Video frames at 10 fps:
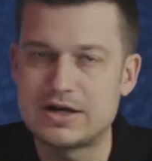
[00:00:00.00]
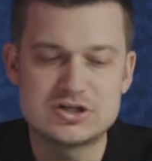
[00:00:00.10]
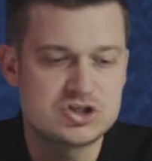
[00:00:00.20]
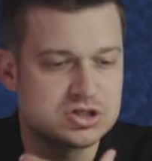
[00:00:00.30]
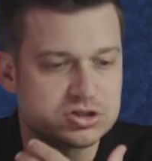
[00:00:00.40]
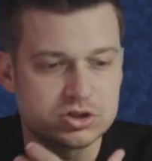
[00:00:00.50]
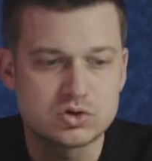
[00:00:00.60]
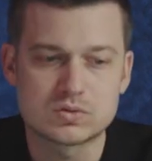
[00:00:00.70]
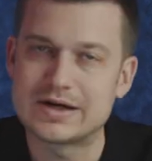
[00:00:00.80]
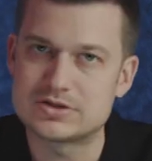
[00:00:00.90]
It's just a
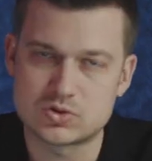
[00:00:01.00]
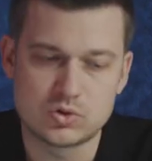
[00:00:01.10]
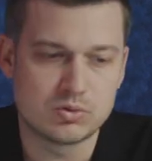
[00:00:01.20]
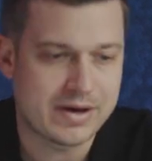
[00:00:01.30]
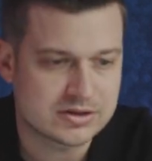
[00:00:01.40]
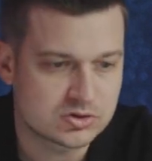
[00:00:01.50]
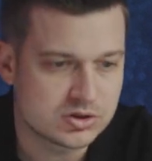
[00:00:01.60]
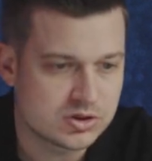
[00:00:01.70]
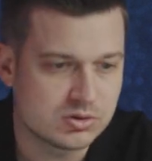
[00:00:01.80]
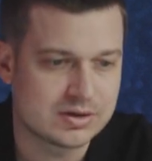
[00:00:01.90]
great tool. Make sure
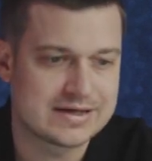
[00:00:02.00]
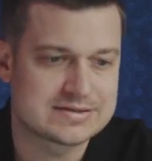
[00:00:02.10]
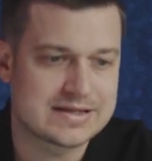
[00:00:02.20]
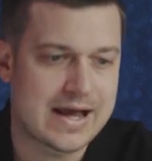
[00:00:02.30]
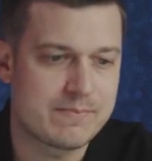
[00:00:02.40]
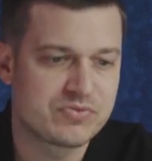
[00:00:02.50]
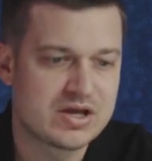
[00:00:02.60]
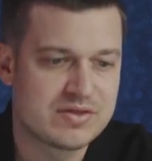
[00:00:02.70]
you utilize that.